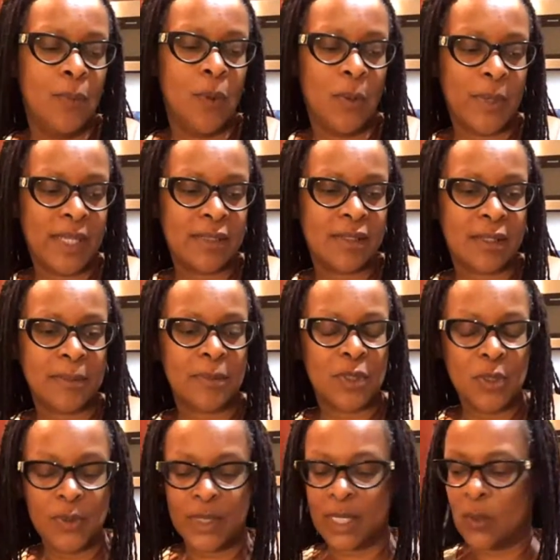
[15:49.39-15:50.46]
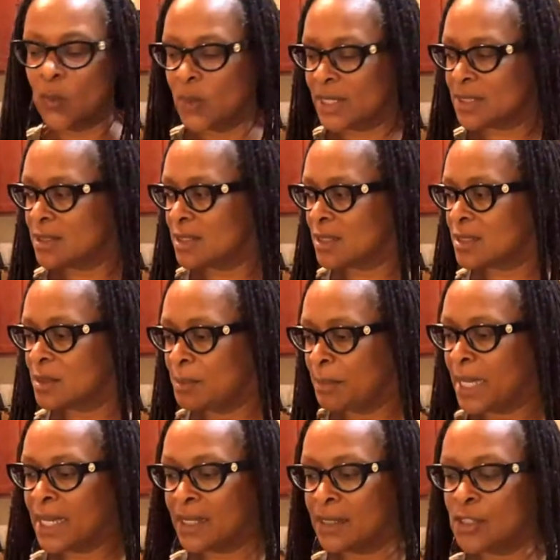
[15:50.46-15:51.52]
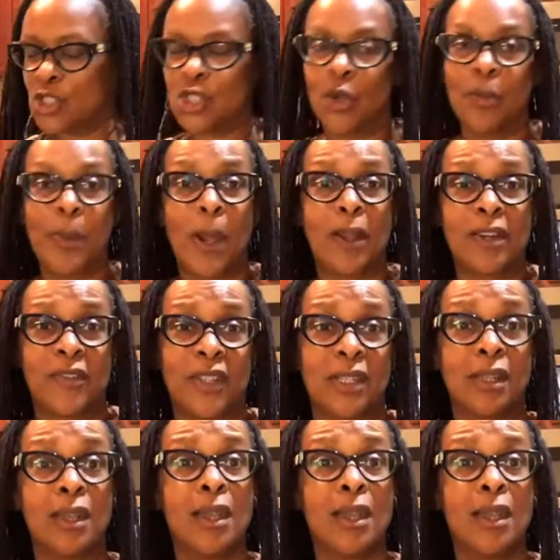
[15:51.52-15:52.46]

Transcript: what we ended up doing was just making the show a part of it